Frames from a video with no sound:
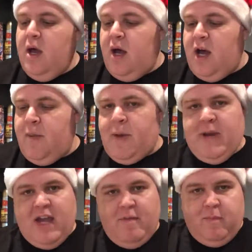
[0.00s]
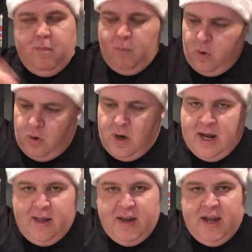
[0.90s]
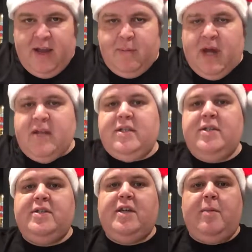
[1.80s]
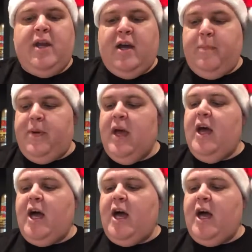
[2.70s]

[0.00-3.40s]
I'm going to have more holiday unboxings coming up.